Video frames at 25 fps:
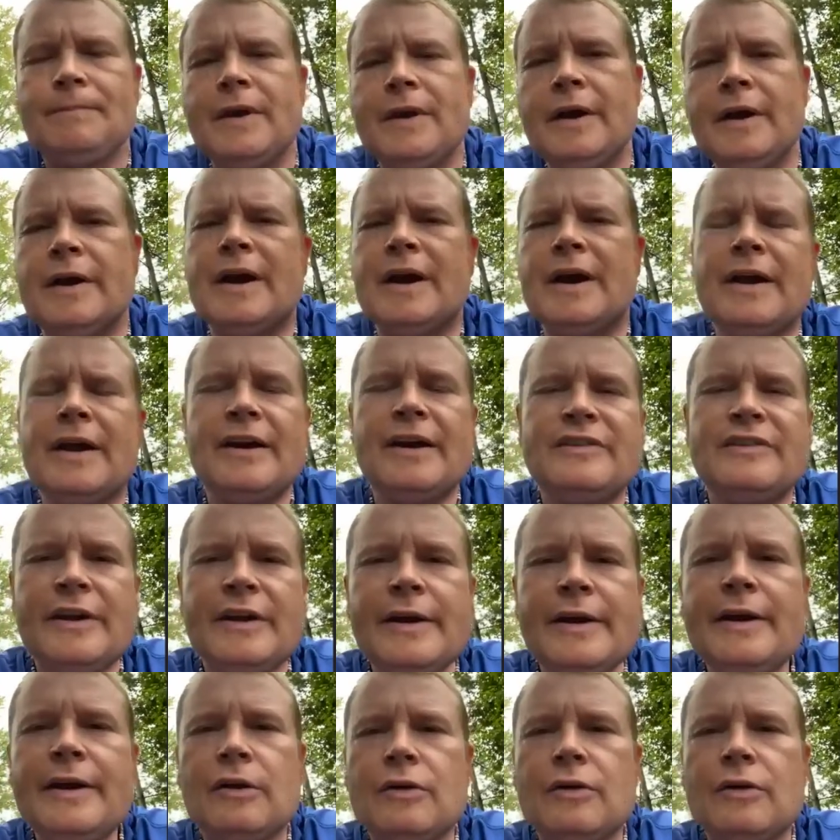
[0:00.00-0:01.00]
And I
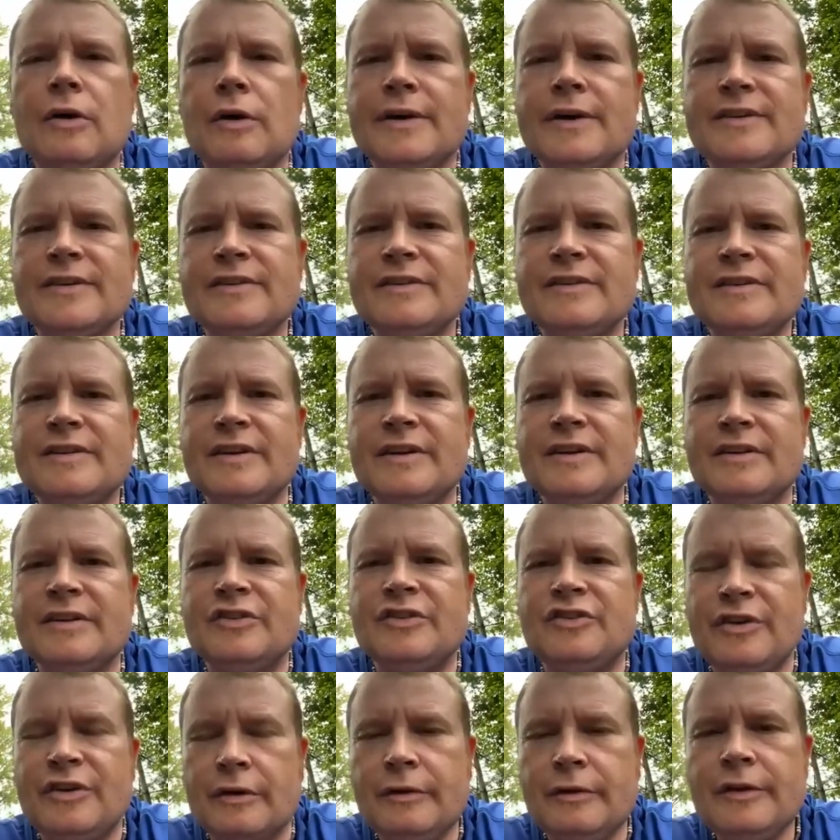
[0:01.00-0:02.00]
cite alcohol because it's
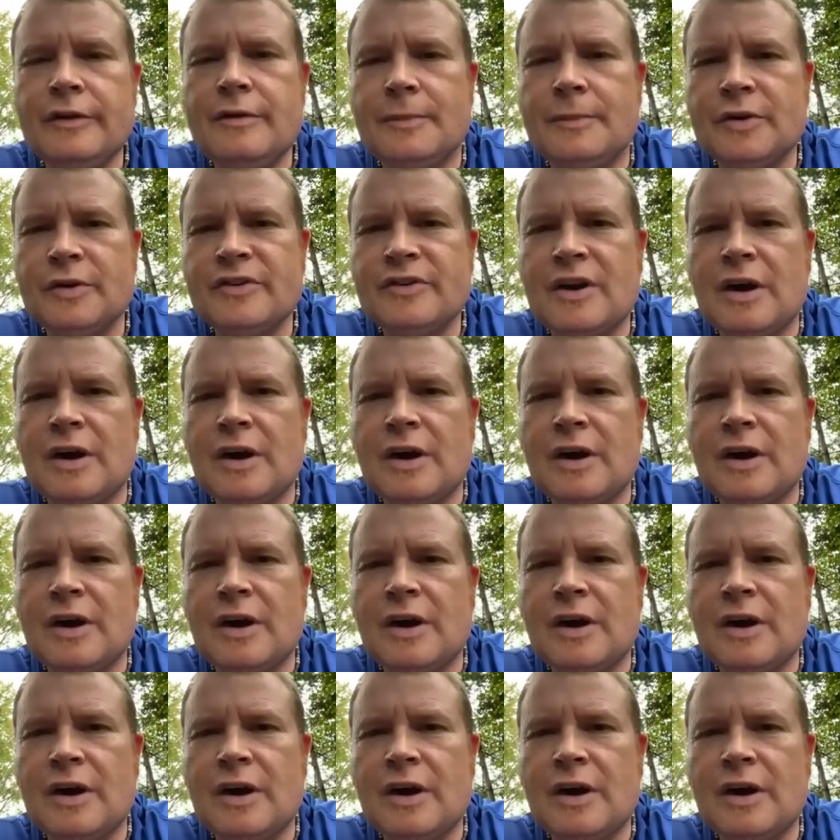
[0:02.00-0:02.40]
generally the most